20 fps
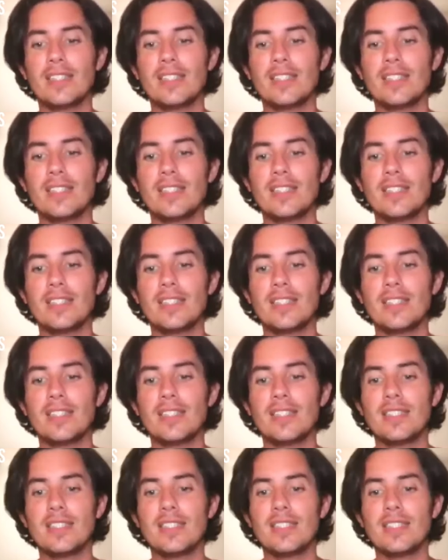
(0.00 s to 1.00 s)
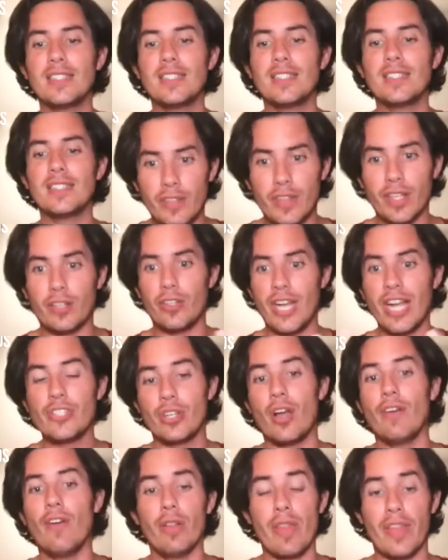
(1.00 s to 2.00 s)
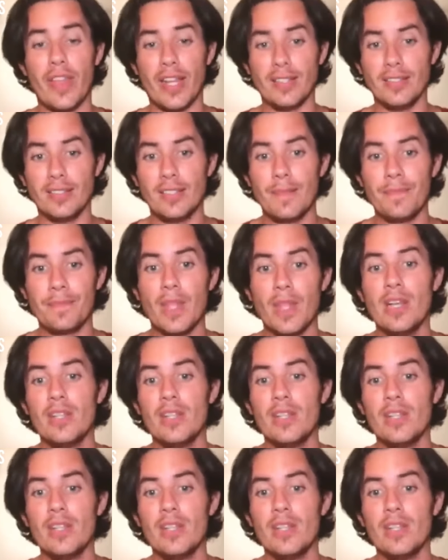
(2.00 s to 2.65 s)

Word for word: the connection of all the things.